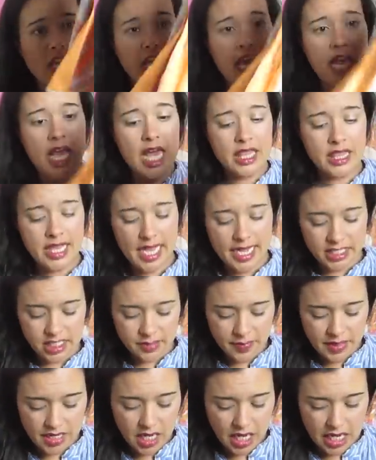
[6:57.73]
and
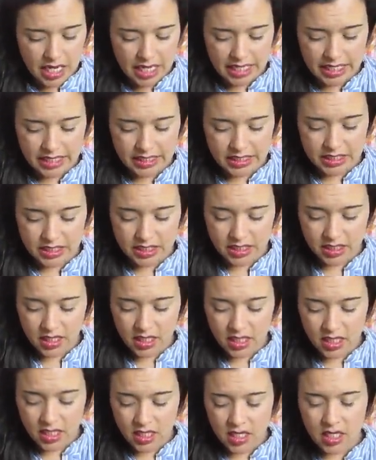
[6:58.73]
that's because
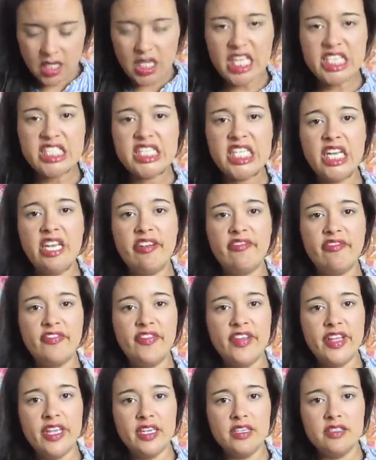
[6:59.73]
it didn't
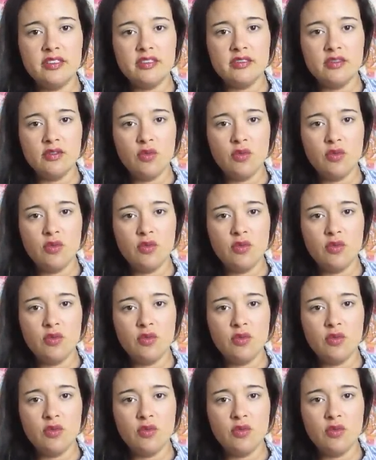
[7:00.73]
fit.